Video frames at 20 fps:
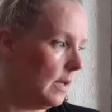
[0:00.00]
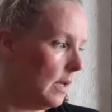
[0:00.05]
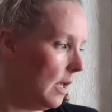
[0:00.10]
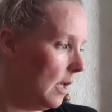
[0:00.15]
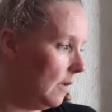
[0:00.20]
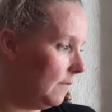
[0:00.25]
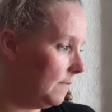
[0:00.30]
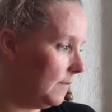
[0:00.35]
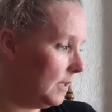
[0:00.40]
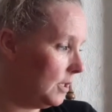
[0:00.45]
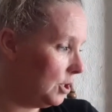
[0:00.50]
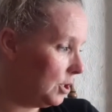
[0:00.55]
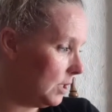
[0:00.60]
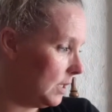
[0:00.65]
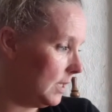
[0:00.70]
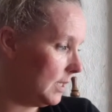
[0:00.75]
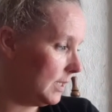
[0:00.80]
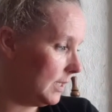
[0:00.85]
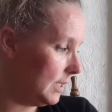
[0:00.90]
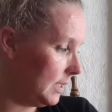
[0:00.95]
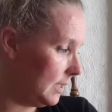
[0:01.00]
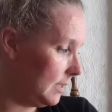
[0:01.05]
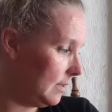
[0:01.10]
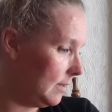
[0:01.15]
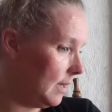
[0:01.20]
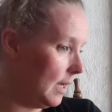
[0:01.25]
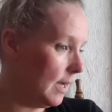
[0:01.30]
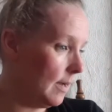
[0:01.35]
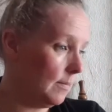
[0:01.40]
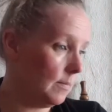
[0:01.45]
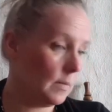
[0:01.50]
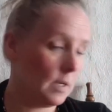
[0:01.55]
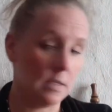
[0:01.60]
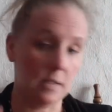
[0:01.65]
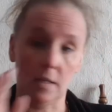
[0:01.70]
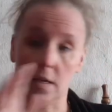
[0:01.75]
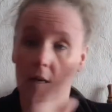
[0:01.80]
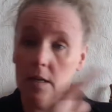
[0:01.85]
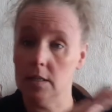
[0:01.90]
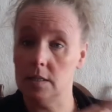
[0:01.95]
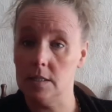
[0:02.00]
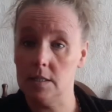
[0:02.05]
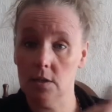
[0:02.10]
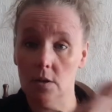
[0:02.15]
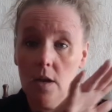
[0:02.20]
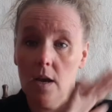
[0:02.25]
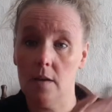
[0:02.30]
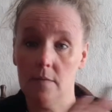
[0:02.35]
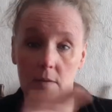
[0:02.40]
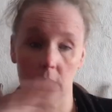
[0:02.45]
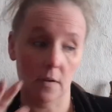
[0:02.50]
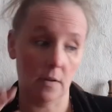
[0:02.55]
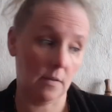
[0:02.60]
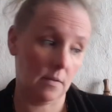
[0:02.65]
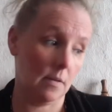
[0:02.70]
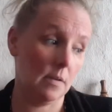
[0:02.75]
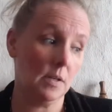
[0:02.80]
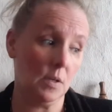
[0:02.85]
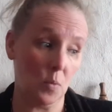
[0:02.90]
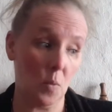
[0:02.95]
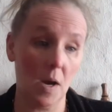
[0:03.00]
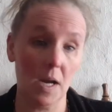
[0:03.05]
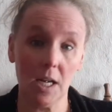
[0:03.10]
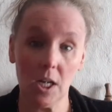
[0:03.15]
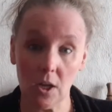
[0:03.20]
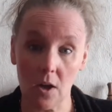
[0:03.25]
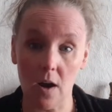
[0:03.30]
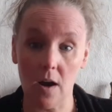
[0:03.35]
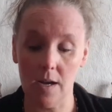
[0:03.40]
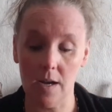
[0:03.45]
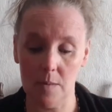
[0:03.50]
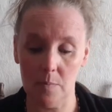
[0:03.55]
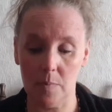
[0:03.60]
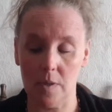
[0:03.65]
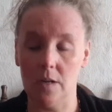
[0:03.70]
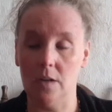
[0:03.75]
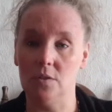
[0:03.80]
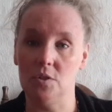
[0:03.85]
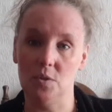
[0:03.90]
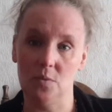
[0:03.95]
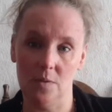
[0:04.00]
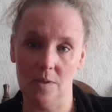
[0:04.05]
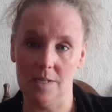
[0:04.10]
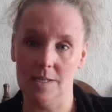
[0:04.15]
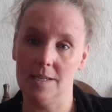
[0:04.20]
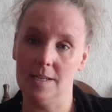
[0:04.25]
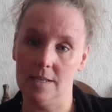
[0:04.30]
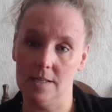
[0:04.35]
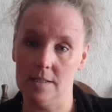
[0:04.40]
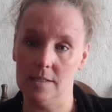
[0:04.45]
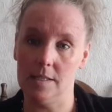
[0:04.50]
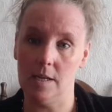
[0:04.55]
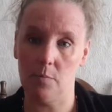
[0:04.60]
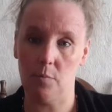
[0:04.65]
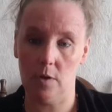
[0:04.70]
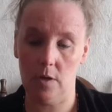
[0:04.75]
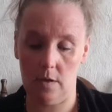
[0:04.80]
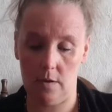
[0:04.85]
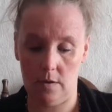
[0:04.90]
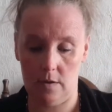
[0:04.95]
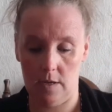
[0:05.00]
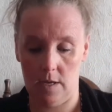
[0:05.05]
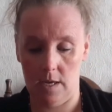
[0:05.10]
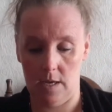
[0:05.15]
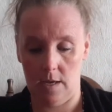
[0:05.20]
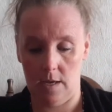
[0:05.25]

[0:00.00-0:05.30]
I'll finish this up because I still have quite a lot, but I'll do it in a separate